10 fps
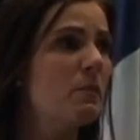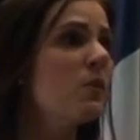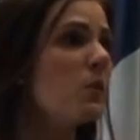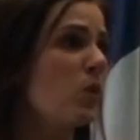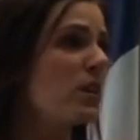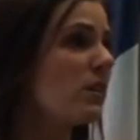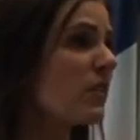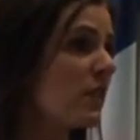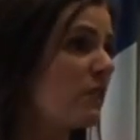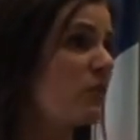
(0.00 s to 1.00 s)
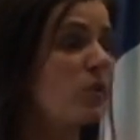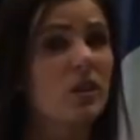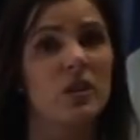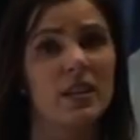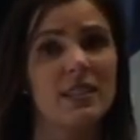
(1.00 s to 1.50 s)
memorial thing for
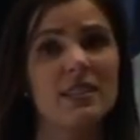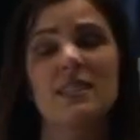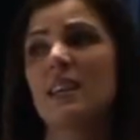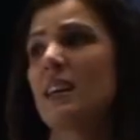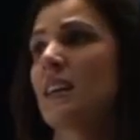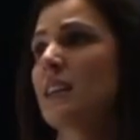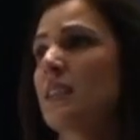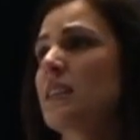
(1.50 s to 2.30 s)
Chris, and